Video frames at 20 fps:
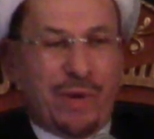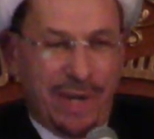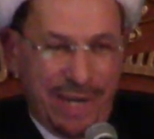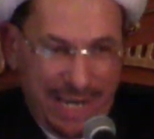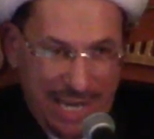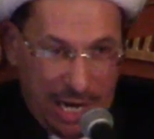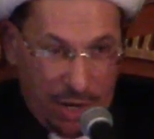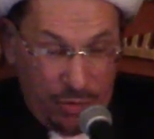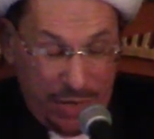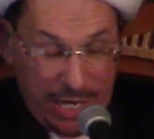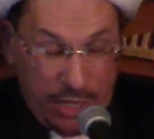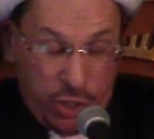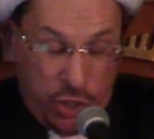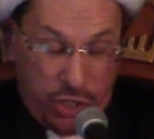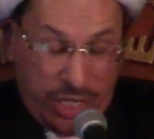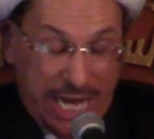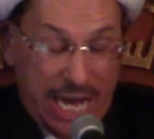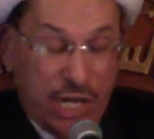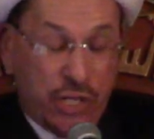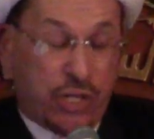Now,
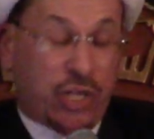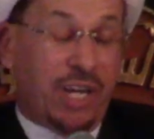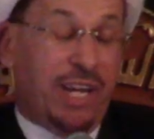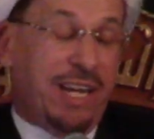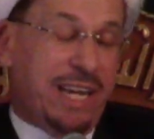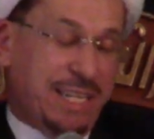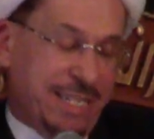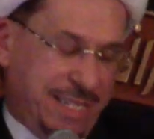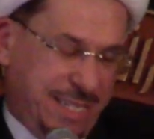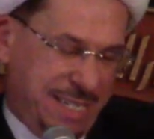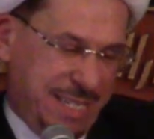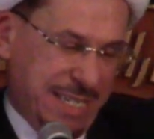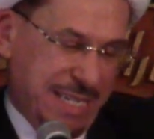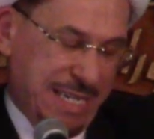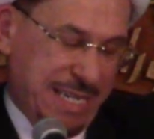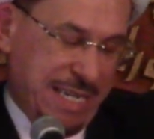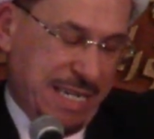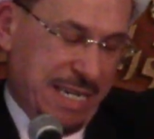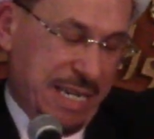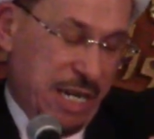educationalists,
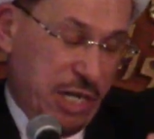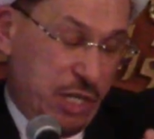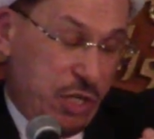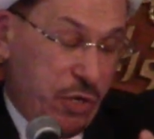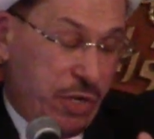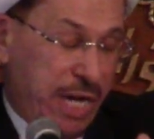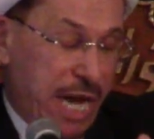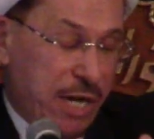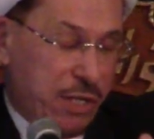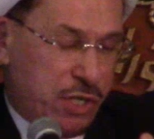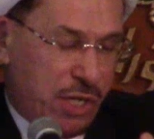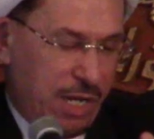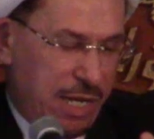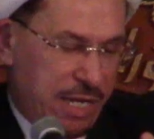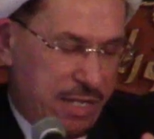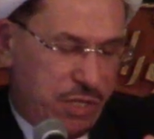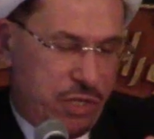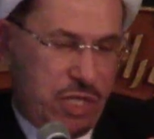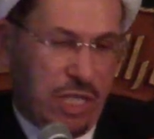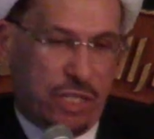
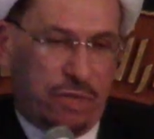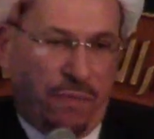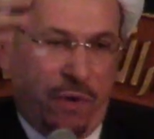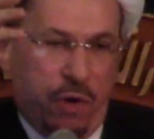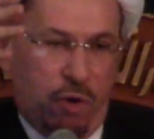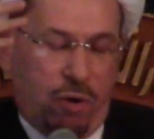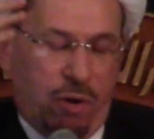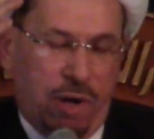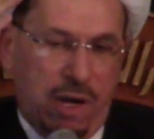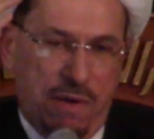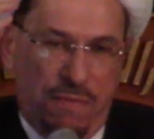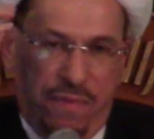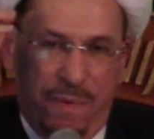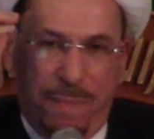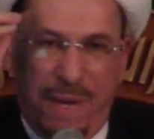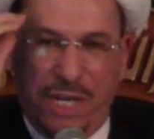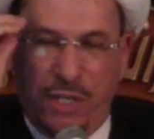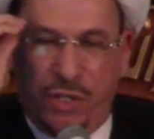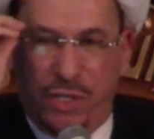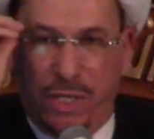just for your
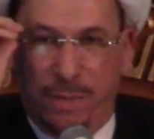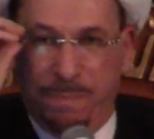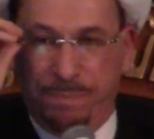information,